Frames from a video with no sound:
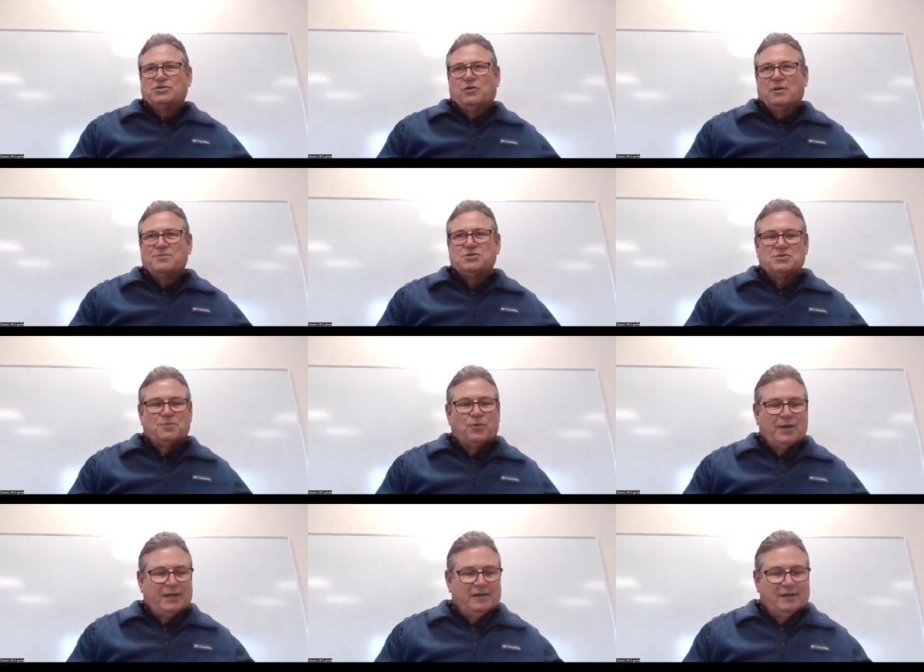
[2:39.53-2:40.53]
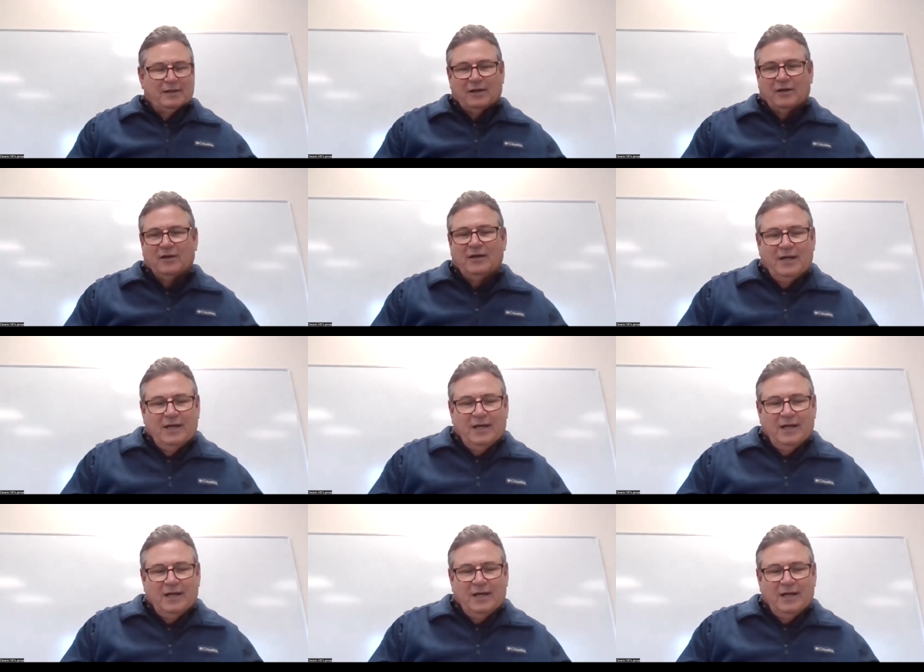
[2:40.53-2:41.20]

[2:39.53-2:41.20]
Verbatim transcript: scripture is pretty clear